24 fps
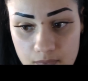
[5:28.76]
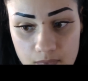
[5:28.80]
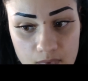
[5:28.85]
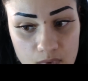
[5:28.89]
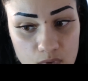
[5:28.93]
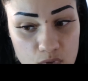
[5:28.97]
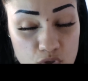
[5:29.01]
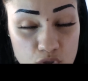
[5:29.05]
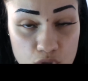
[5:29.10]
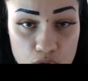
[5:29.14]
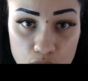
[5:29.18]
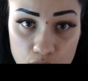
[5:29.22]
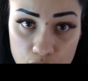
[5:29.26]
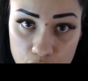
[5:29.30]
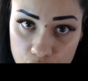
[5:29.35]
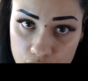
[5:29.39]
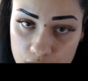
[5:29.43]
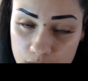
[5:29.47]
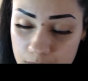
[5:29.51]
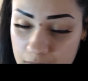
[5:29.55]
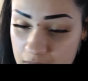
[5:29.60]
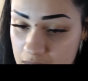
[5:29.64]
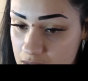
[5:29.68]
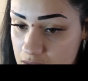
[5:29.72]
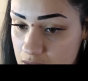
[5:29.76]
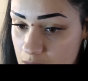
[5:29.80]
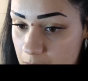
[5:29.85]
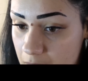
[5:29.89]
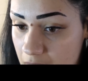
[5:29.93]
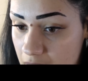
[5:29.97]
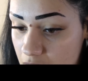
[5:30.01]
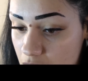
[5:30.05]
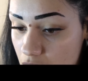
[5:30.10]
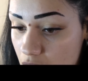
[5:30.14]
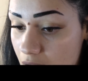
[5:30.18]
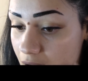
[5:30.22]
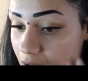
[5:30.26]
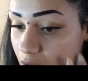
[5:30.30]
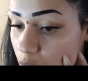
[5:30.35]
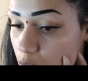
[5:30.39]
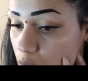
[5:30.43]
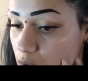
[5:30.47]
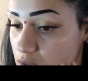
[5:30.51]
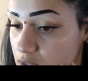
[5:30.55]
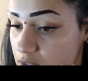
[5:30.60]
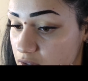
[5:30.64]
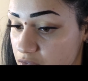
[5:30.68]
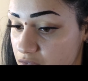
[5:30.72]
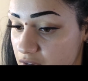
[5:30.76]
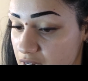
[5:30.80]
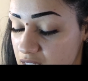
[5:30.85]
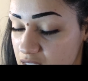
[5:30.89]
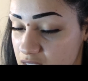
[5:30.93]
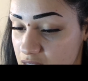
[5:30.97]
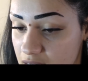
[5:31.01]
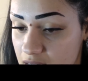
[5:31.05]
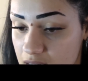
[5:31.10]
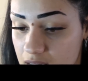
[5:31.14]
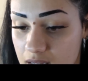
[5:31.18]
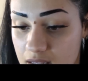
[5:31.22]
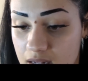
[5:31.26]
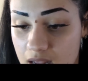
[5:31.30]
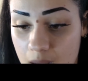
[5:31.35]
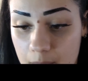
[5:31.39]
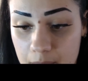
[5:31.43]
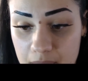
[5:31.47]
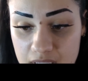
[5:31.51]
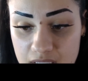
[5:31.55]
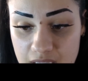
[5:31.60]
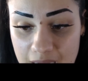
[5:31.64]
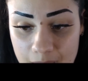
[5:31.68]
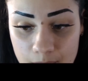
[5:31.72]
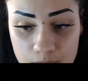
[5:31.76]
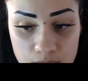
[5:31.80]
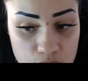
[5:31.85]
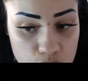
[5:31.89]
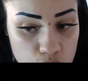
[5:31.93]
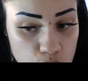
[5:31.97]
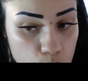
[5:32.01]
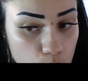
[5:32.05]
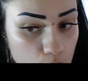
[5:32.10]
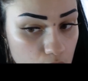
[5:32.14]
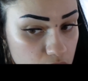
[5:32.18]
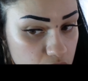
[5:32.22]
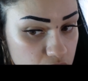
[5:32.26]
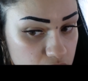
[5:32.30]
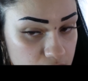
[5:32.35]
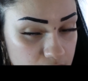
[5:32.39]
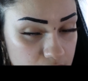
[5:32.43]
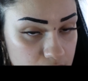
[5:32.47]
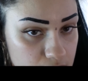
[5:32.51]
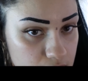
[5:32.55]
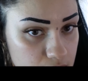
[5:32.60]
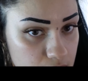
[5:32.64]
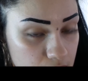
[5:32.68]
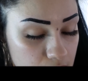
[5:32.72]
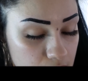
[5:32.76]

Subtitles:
on how oily your face gets and how many times you wash it. But here you go.